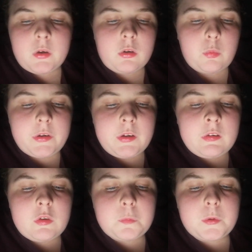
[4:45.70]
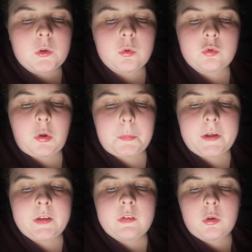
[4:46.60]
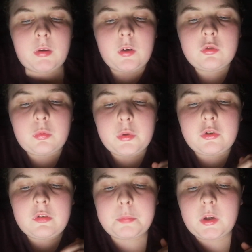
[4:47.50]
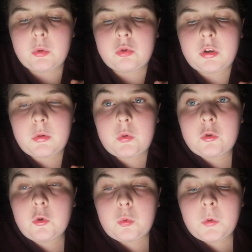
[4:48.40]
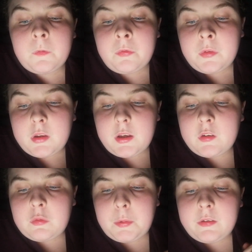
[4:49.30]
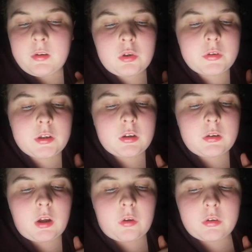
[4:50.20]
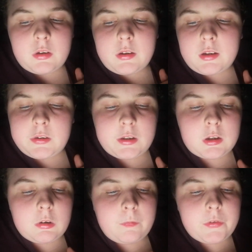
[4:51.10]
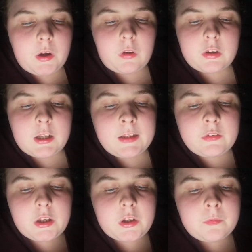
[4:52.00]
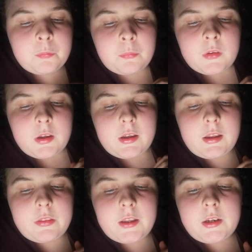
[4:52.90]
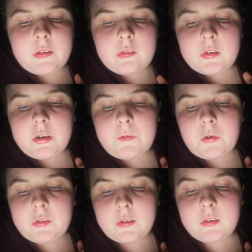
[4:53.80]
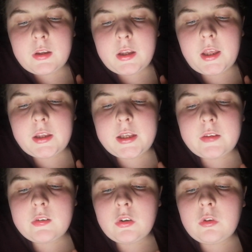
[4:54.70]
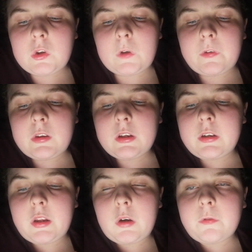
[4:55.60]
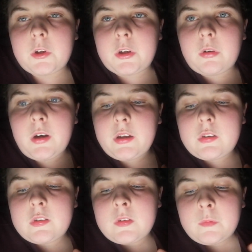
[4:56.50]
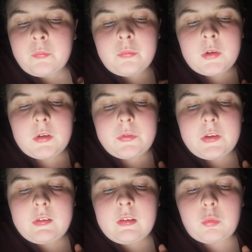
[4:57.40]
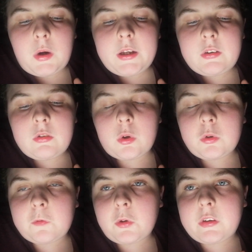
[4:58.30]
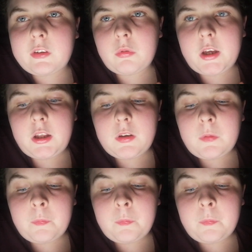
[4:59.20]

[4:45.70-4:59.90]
When this supercooled droplet hits the ground, which is below zero too, it spreads out a little on landing, and then instantly freezes, encasing the surface in a layer of clear ice. This is why it is called freezing rain.